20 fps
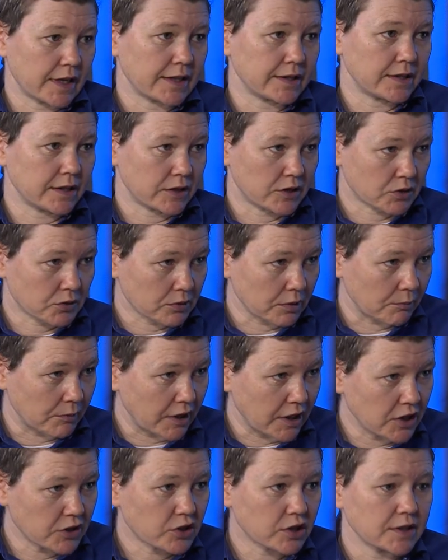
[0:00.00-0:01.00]

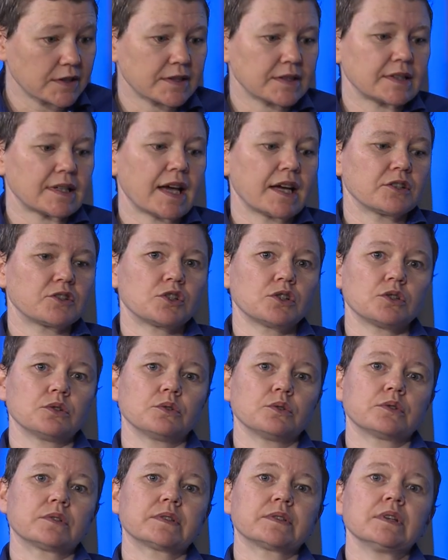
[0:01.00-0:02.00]
anti-discrimination
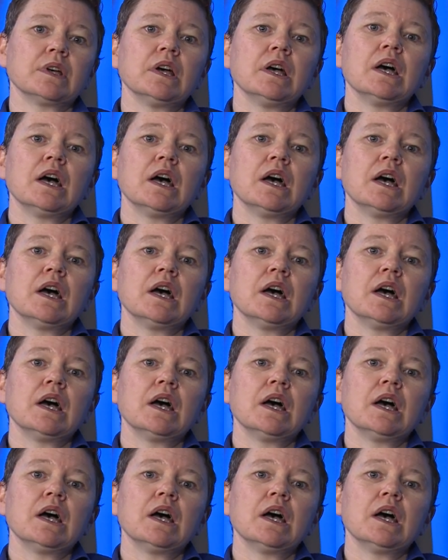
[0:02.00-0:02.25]
statutes,